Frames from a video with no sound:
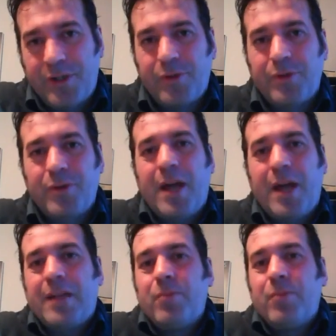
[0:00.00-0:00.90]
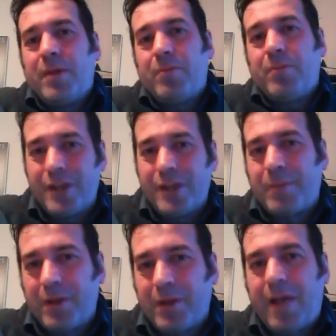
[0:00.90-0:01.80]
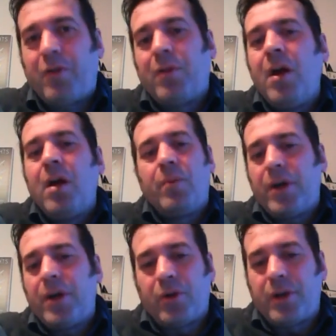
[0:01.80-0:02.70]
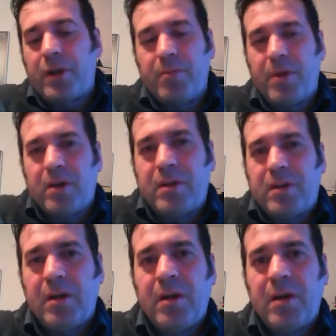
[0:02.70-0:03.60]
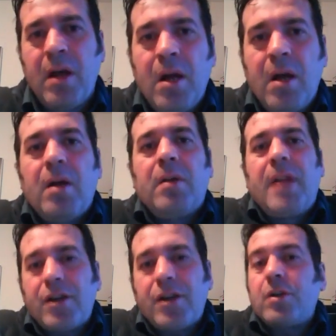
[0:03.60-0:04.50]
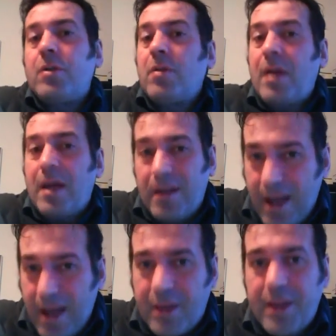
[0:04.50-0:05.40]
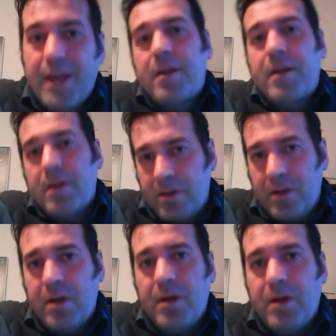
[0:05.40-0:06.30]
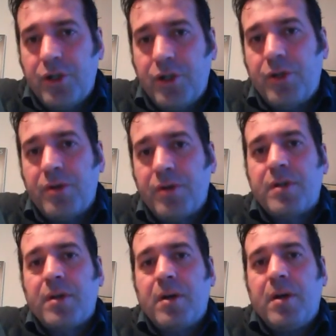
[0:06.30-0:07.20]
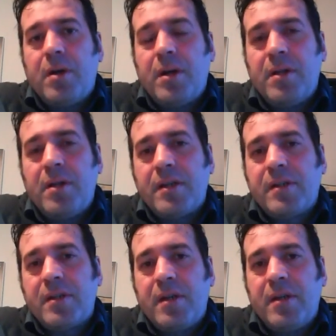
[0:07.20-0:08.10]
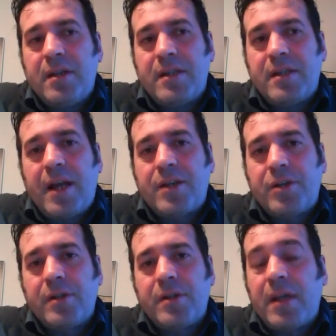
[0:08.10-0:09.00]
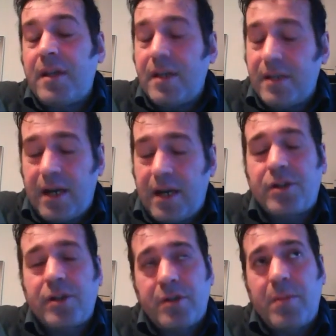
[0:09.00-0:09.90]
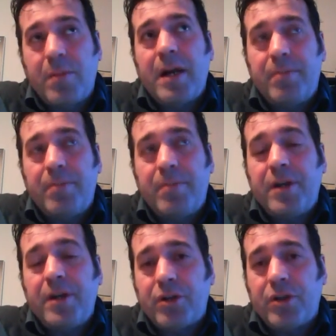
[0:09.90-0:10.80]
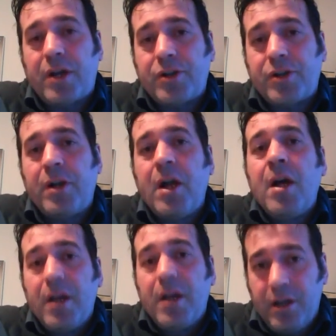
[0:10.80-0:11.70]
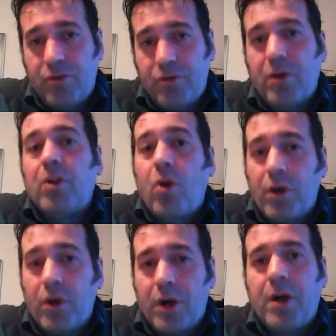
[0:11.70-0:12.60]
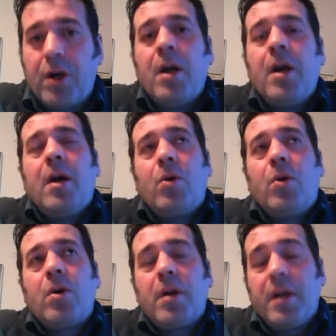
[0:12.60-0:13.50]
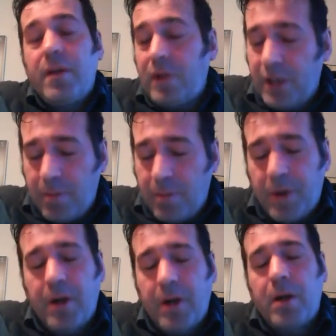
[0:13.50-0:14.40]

to at municipal level. We are talking about national and ethnic issues in these elections. And these elections might be an introduction into a longer or even deeper